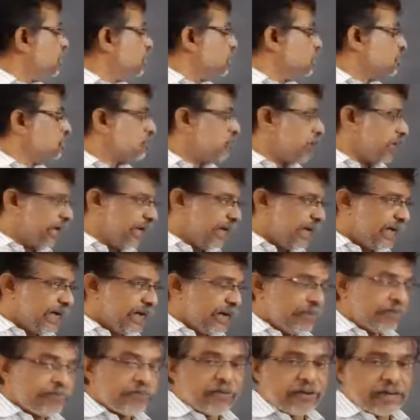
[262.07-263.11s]
So
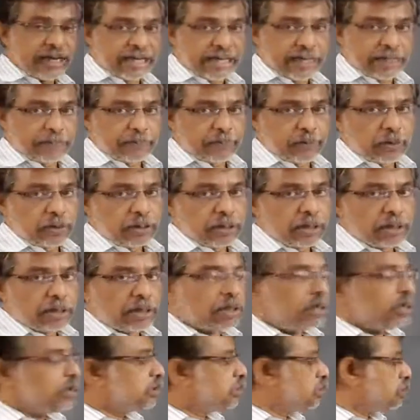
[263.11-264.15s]
random variable.
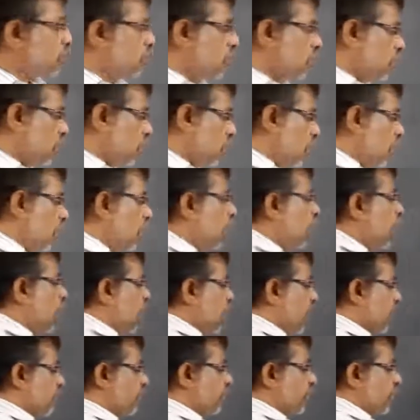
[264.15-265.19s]
So,
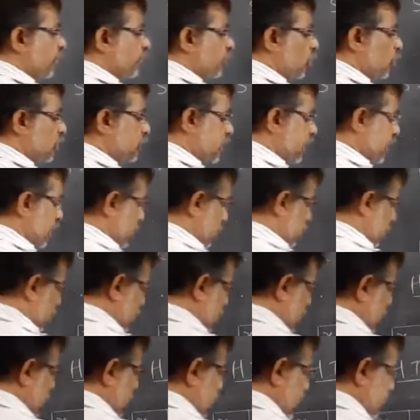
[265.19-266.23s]
and one more thing,
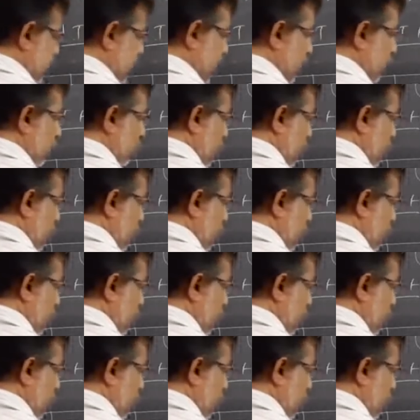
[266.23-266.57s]
sigma